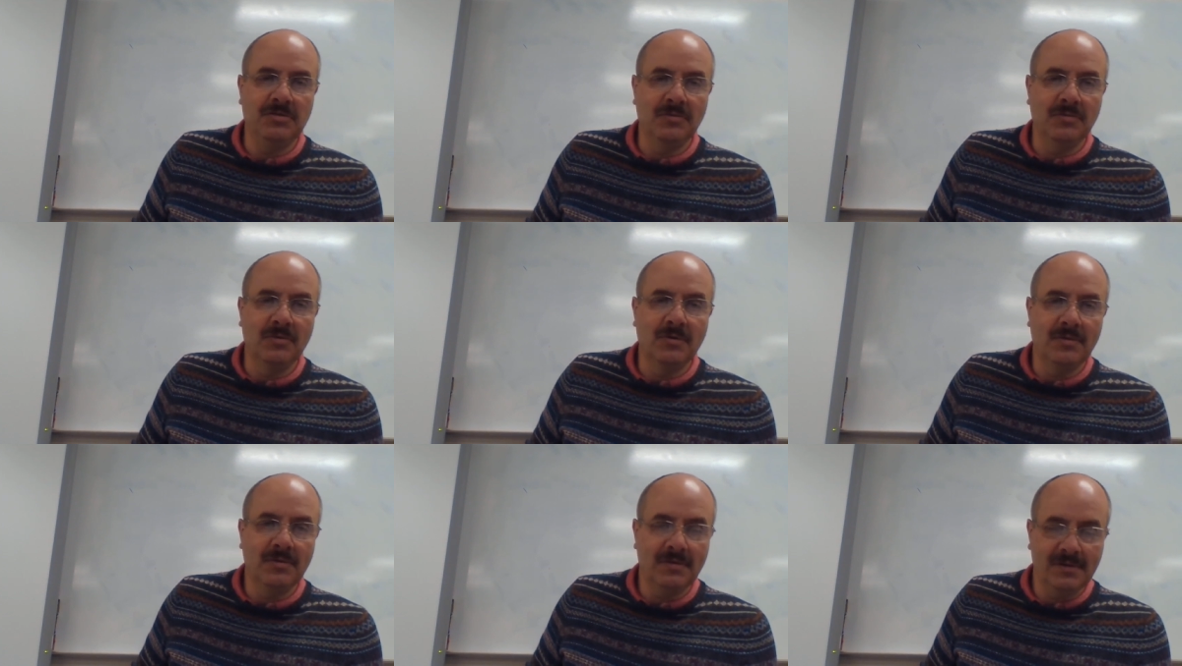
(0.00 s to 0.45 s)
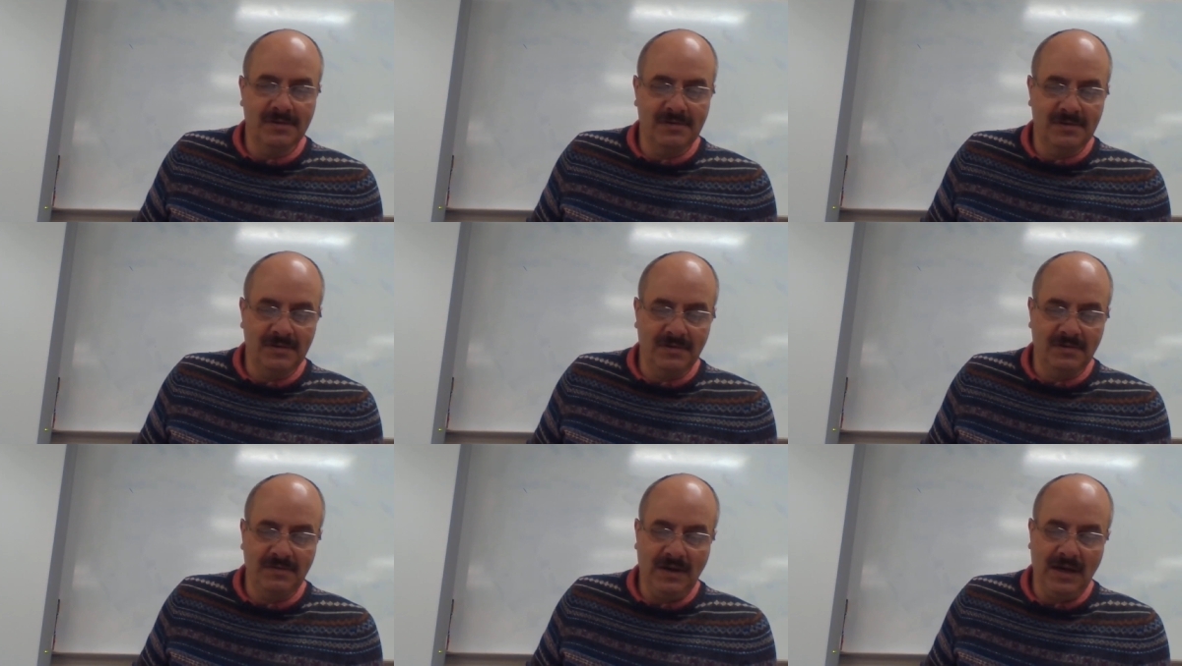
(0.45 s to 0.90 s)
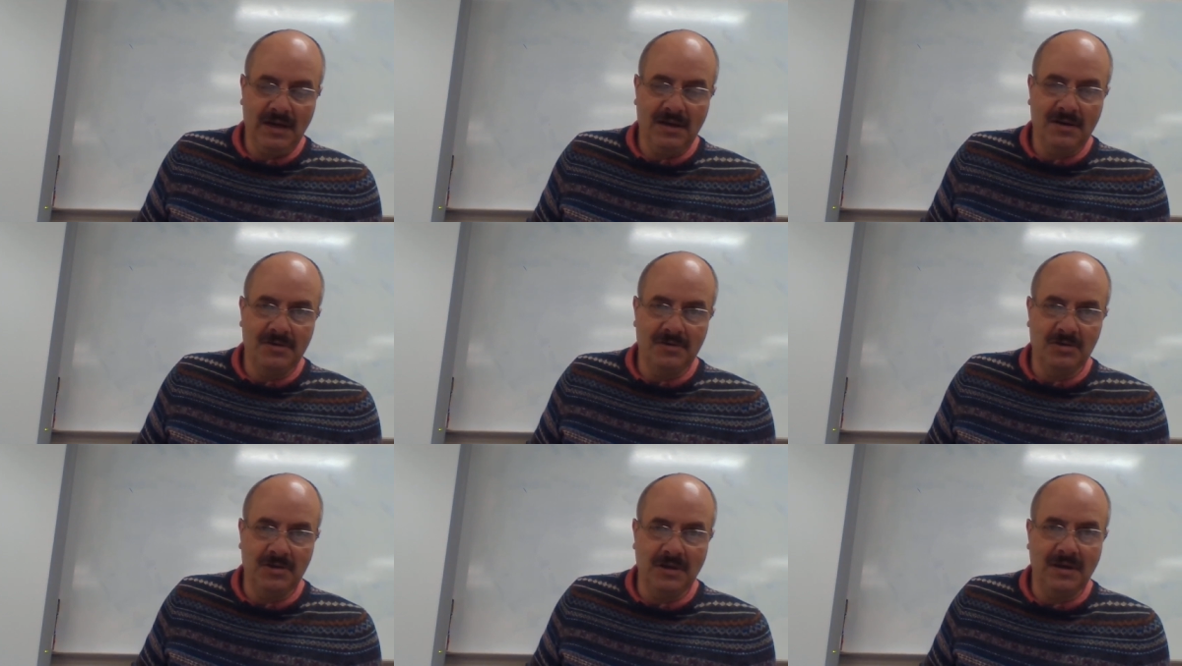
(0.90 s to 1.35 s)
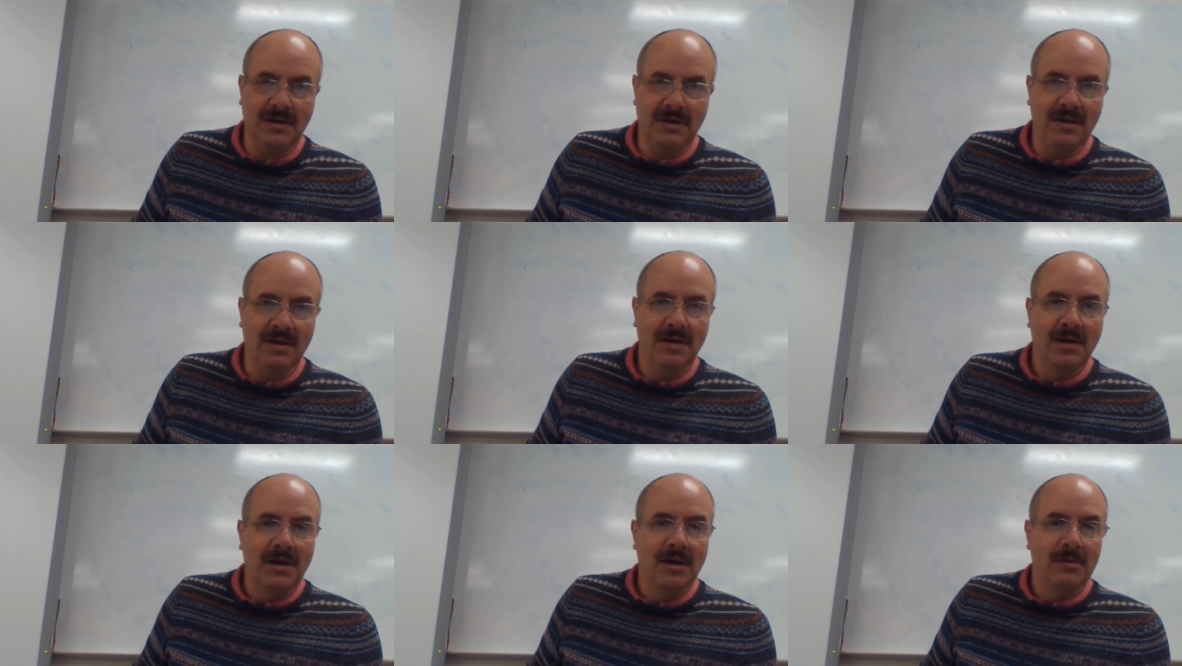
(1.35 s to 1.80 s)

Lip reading: joules of energy